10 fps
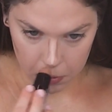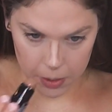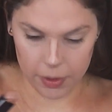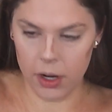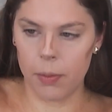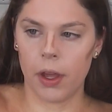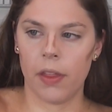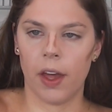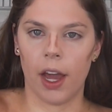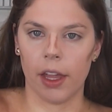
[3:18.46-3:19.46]
I'm gonna apply
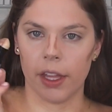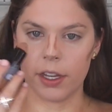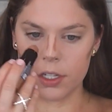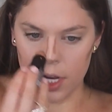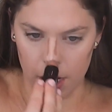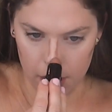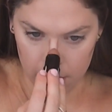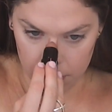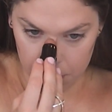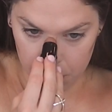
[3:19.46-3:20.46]
the highlight shade
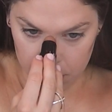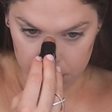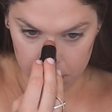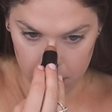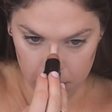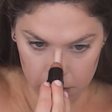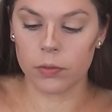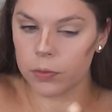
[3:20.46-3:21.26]
on the bridge of my nose.